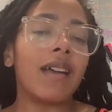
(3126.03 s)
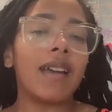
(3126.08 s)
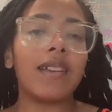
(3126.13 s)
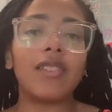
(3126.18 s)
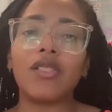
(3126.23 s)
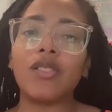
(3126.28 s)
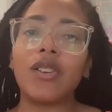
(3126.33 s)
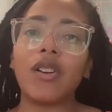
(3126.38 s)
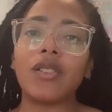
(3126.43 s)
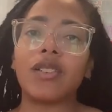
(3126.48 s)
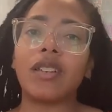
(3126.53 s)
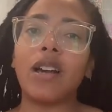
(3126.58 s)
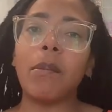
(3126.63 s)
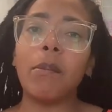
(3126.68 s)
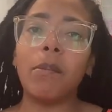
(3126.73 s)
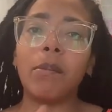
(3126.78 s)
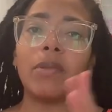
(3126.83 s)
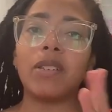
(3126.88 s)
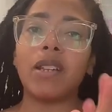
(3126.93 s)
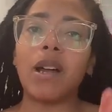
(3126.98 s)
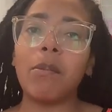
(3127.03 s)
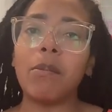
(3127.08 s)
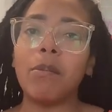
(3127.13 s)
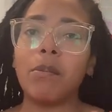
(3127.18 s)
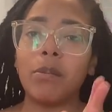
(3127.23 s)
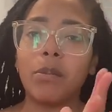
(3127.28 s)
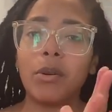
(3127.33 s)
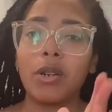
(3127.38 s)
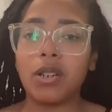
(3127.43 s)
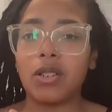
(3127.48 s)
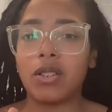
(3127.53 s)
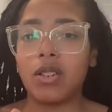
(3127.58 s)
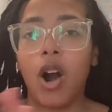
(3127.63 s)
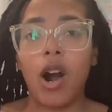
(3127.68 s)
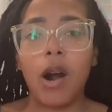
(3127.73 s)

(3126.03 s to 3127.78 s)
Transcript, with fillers: Cause you know some some books